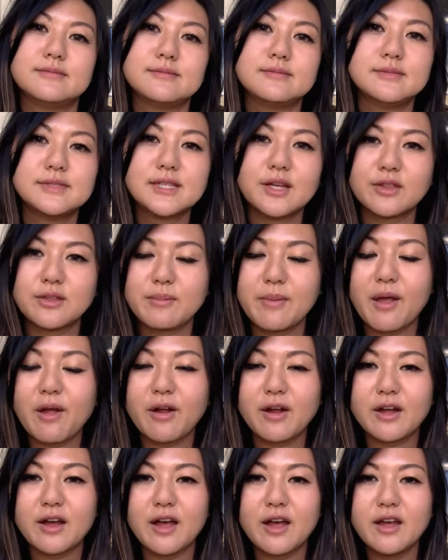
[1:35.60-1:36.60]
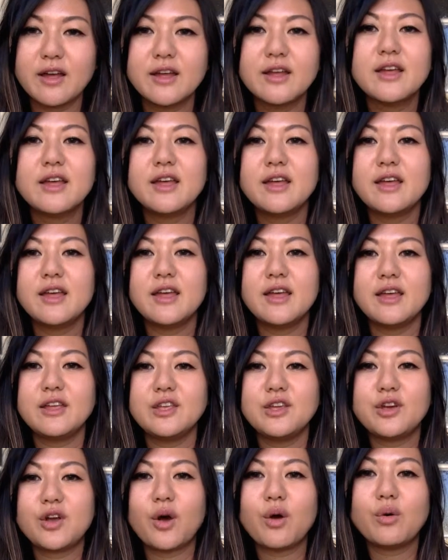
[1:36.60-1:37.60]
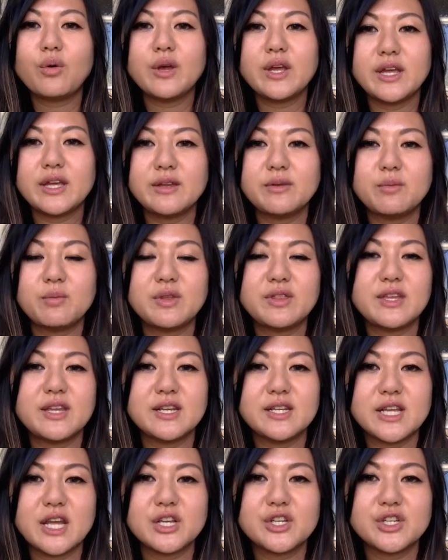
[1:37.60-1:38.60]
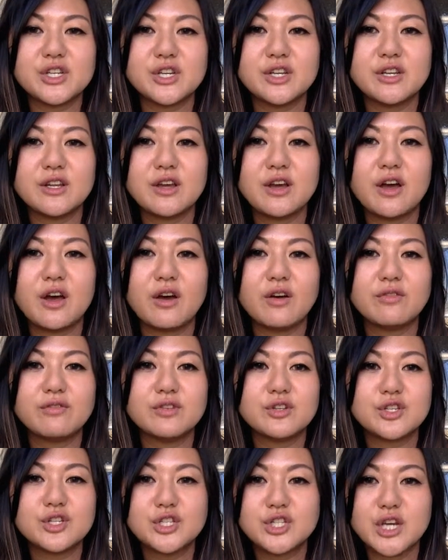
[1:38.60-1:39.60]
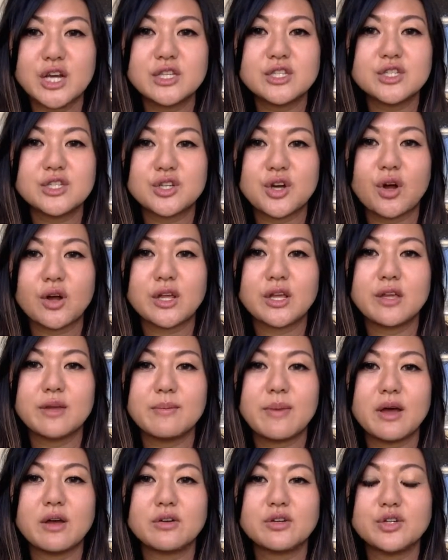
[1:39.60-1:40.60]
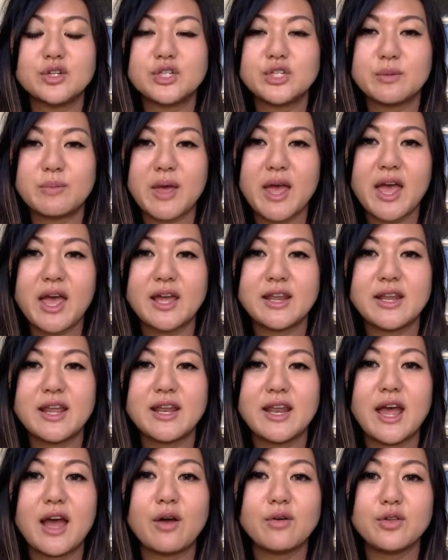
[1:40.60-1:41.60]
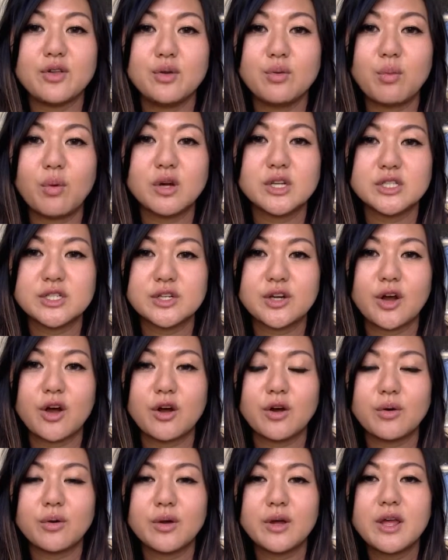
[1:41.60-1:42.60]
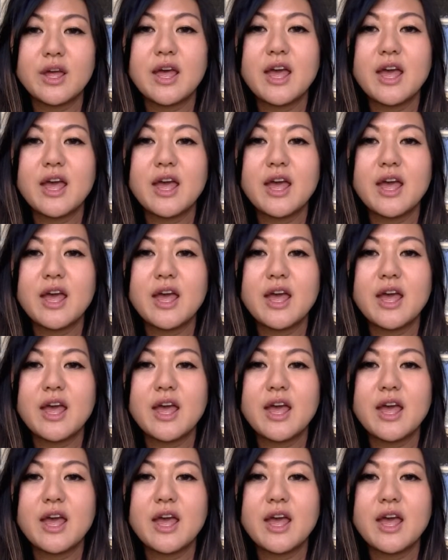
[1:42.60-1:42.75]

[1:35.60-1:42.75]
South America, you go in with the intention of just talking about Japan and how you want to go.